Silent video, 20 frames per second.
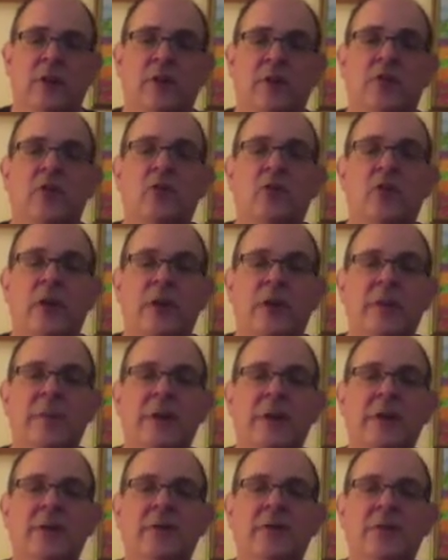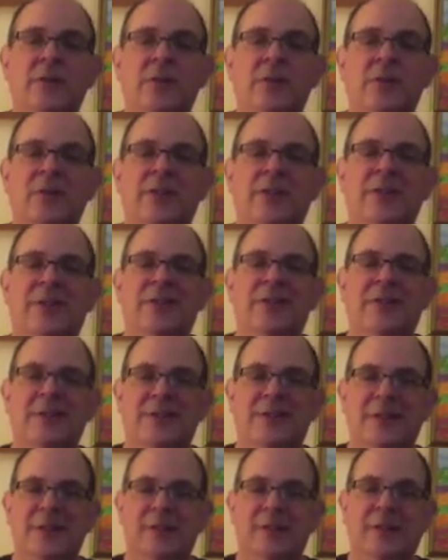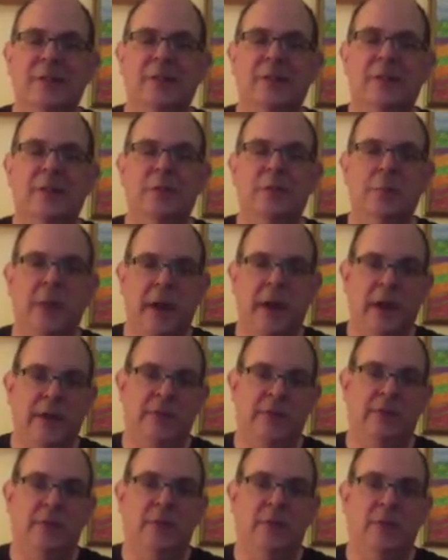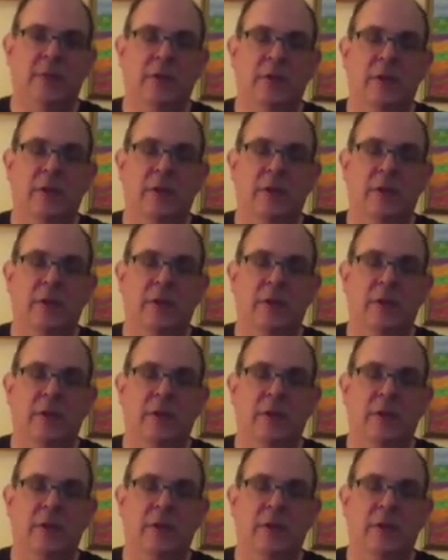and you try to make the notes as consistent as possible.